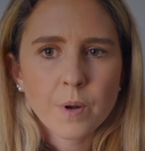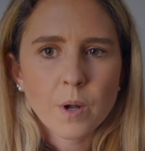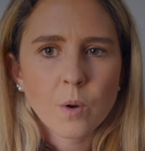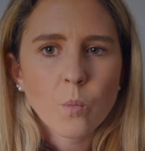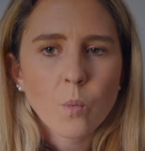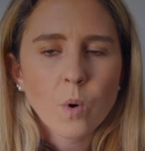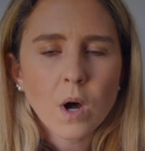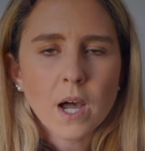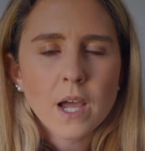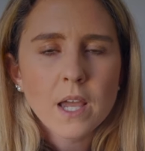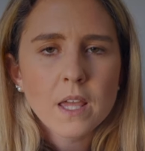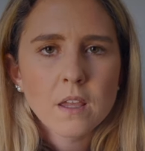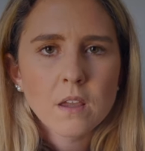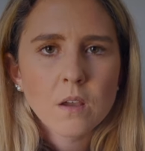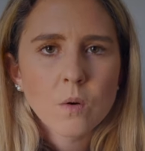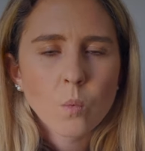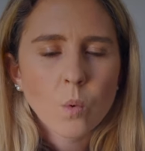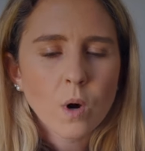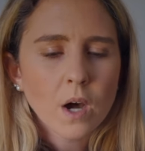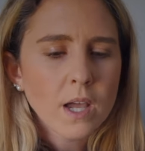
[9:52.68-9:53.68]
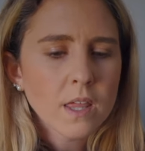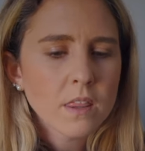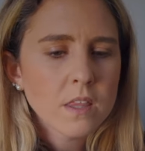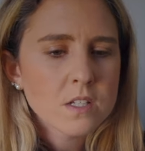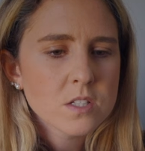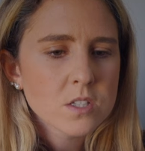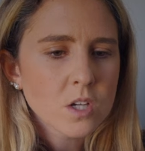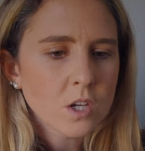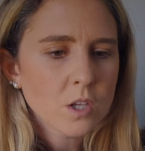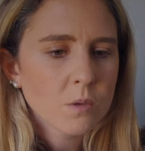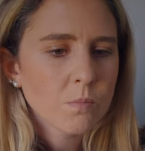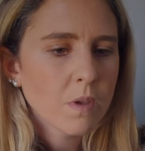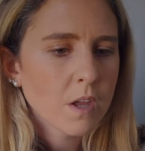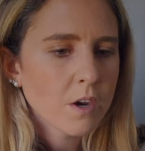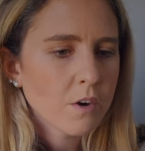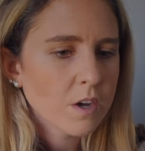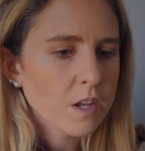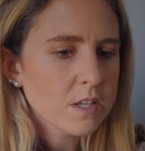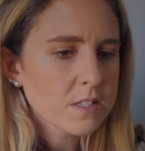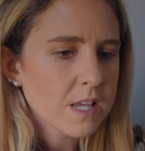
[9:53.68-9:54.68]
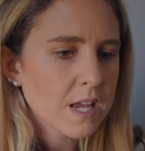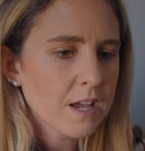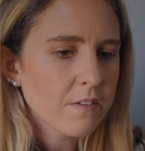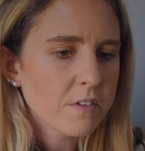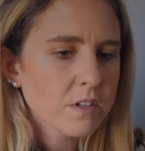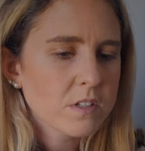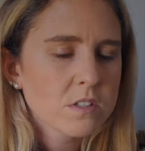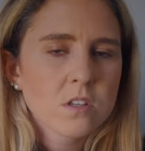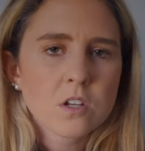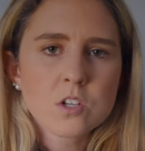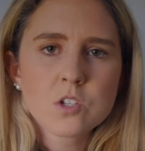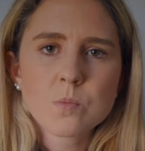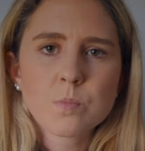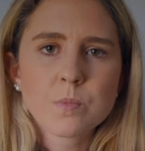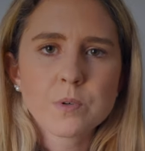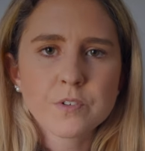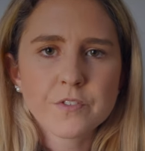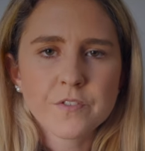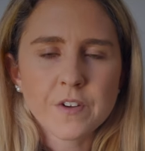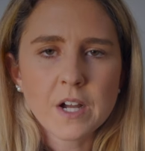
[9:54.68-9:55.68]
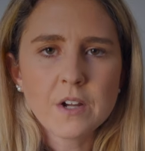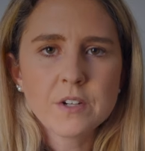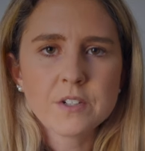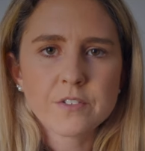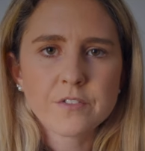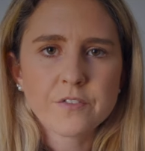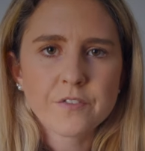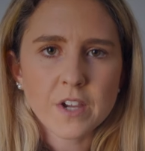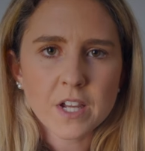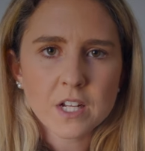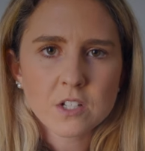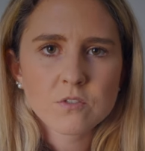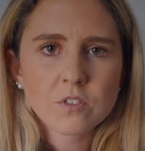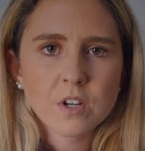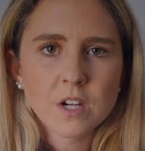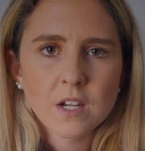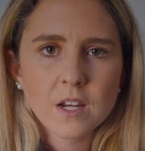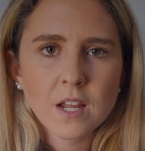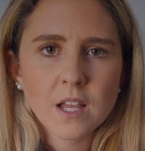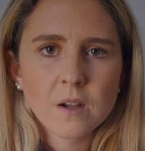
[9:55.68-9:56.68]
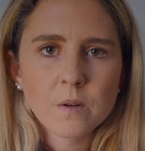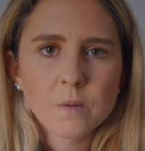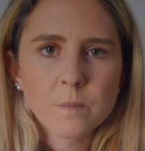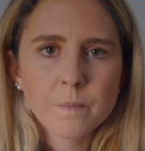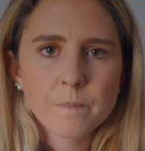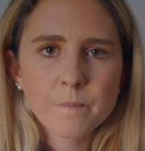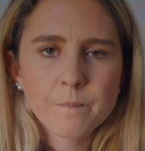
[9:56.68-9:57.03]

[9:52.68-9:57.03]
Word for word: But why, why this documentary is having such a profound effect right now?